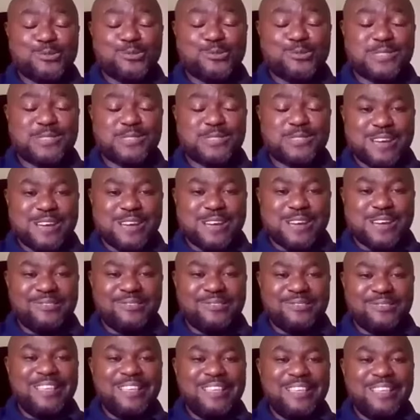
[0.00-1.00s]
staff,
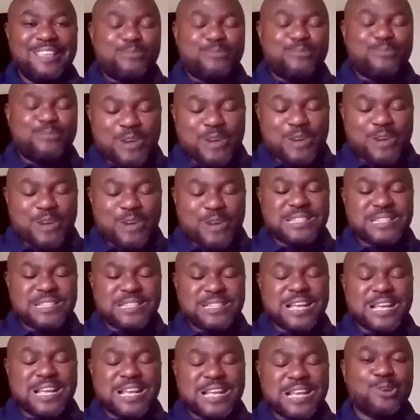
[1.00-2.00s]
program
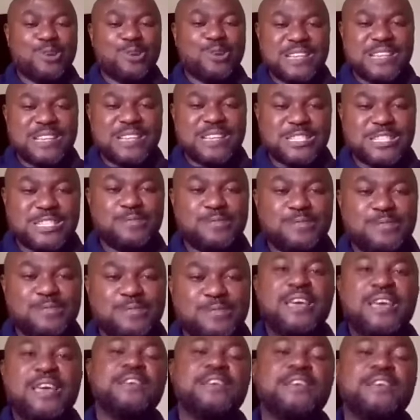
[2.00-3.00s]
staff's tips
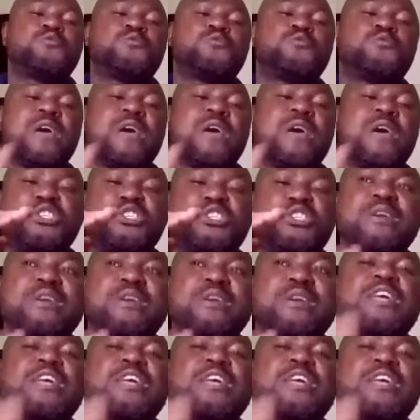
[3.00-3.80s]
is to ensure that